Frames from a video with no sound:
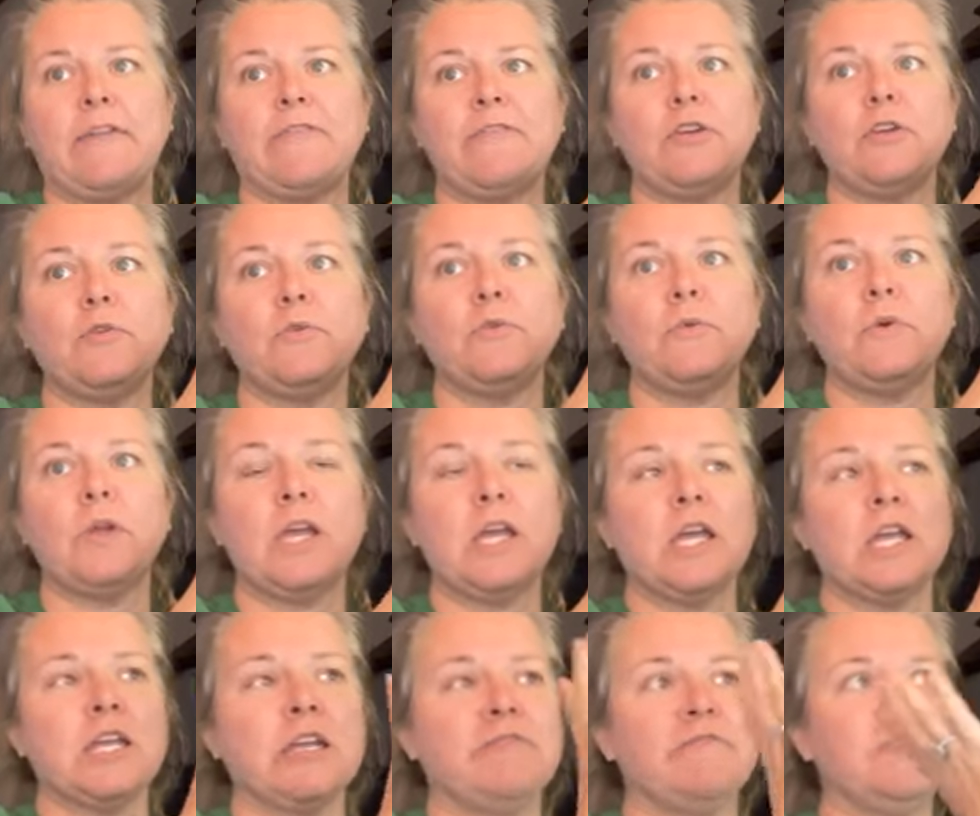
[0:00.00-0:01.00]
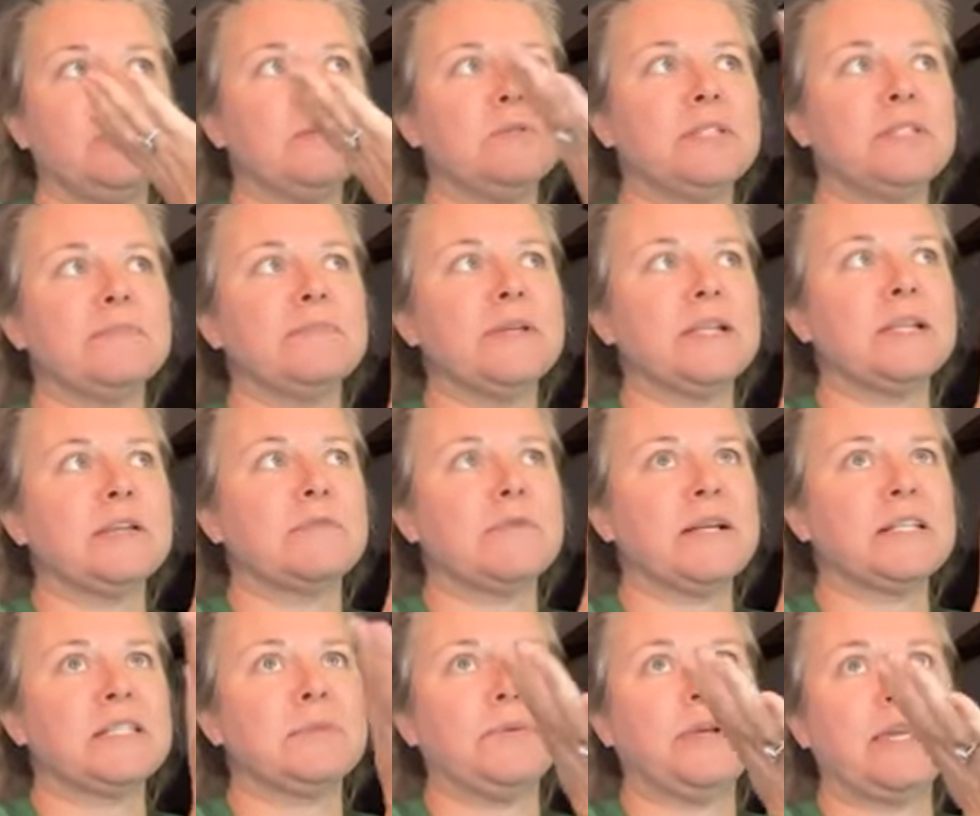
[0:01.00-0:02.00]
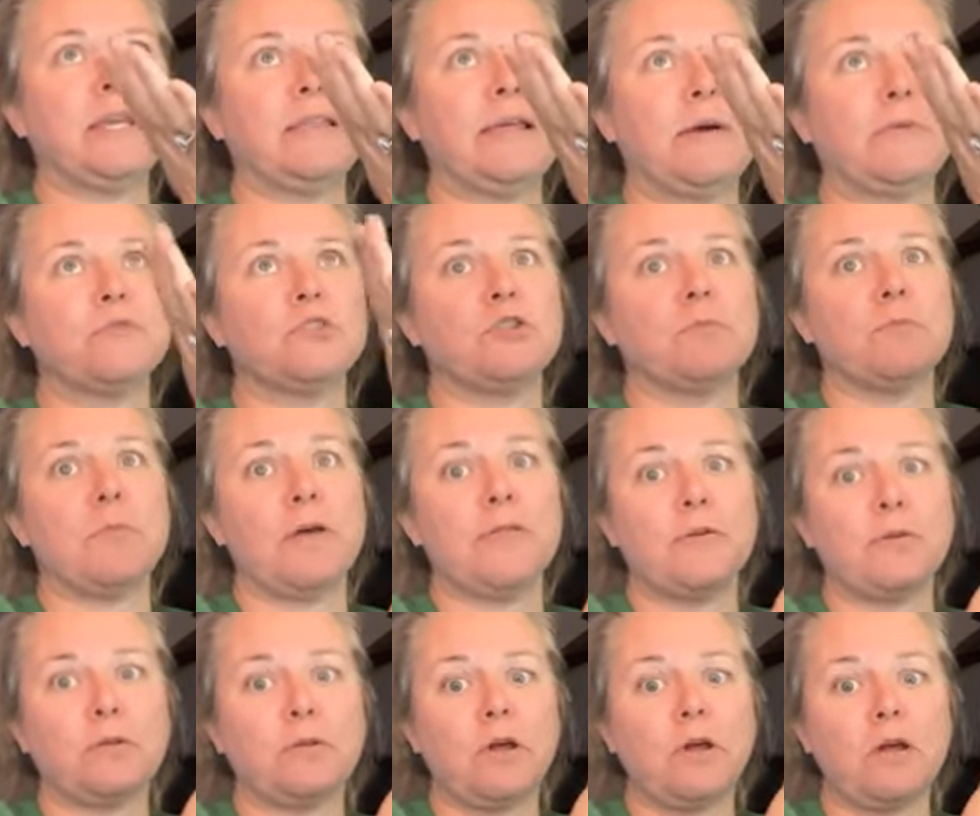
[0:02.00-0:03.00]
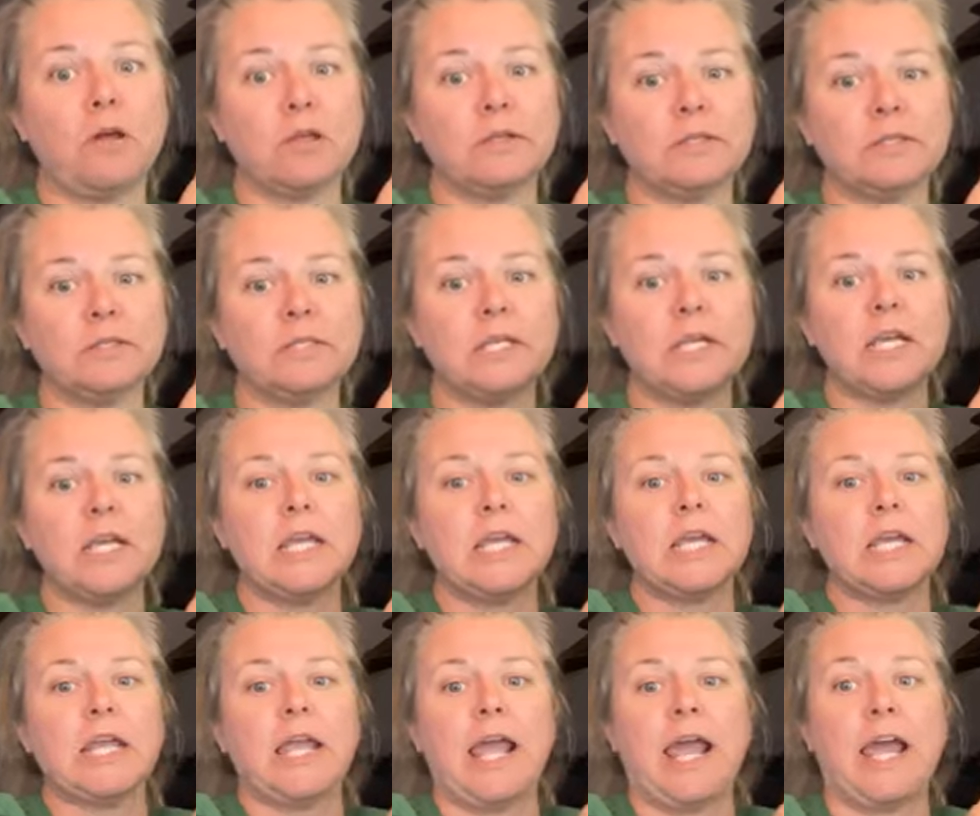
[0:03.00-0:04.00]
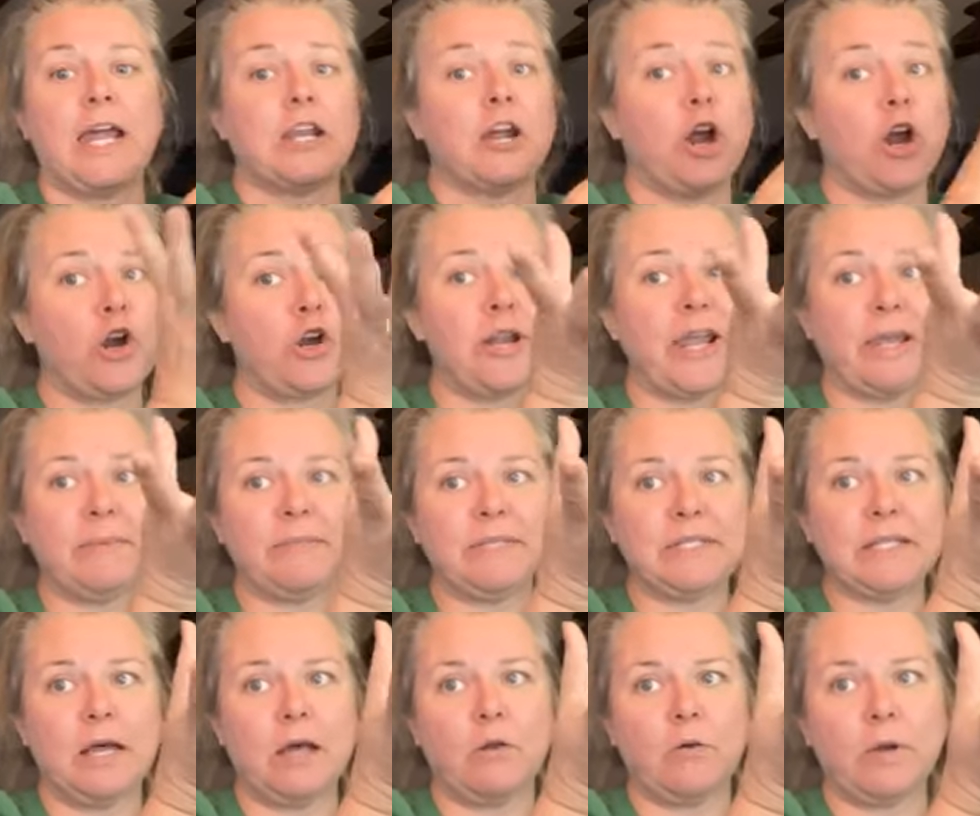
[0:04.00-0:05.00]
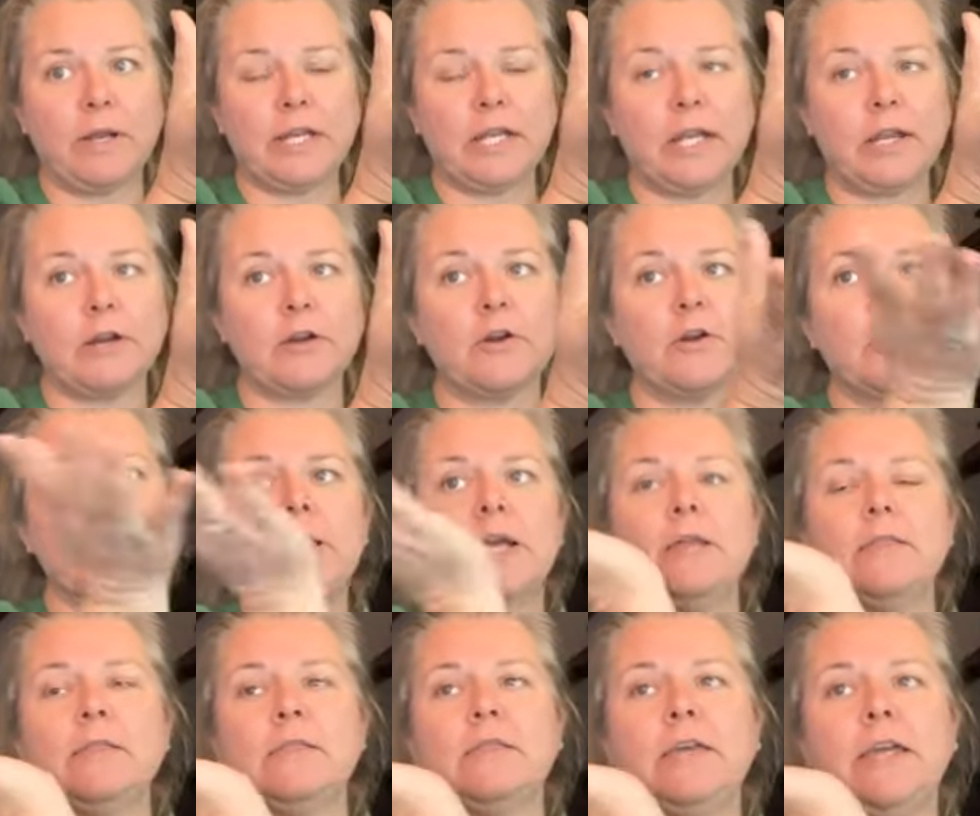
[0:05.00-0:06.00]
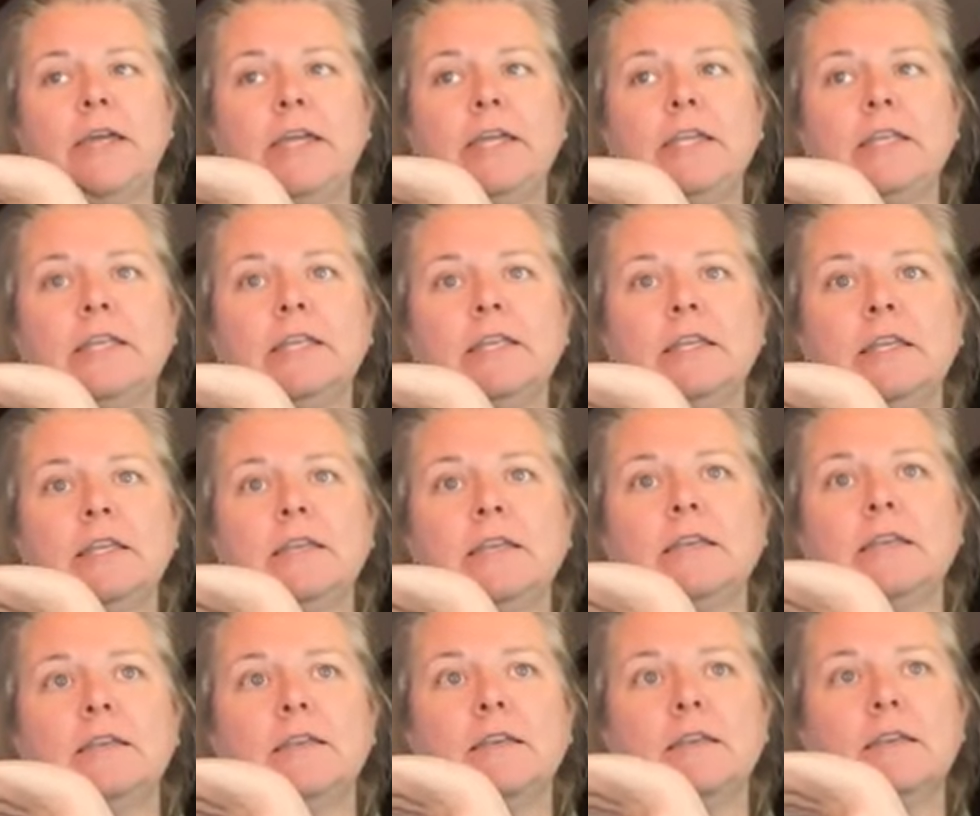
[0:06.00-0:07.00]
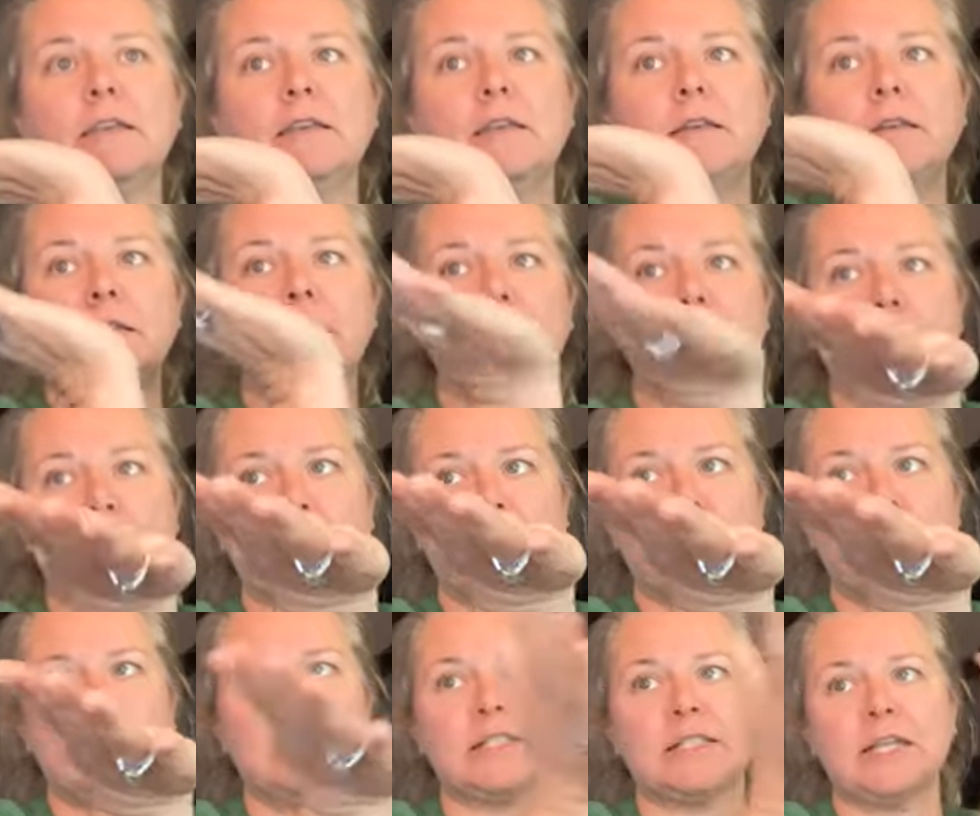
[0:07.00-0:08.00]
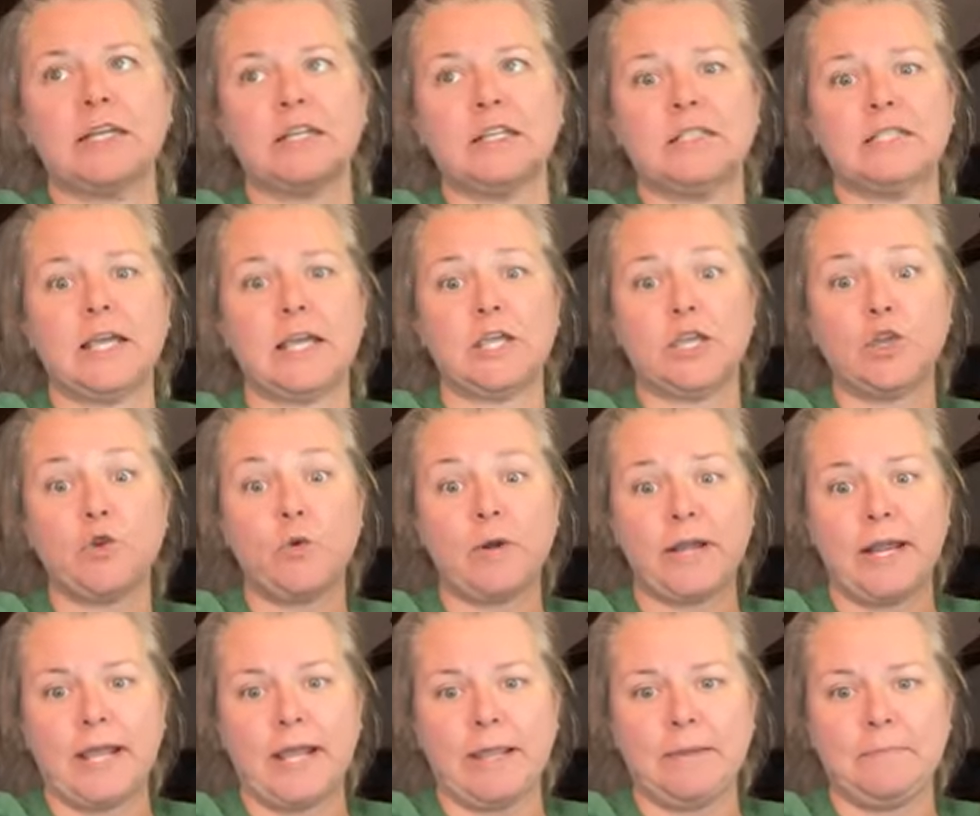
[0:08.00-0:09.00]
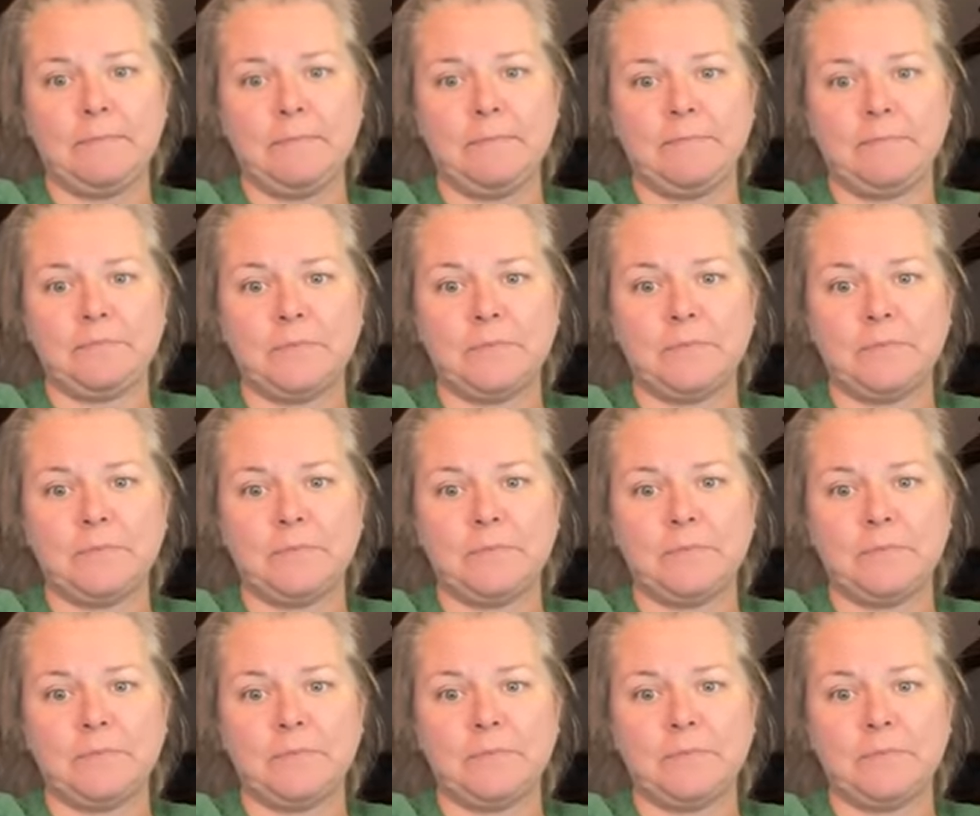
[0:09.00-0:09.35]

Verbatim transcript: If you submitted a recipe that was your mother-in-law's and her name is not on here, then it's going to say your name.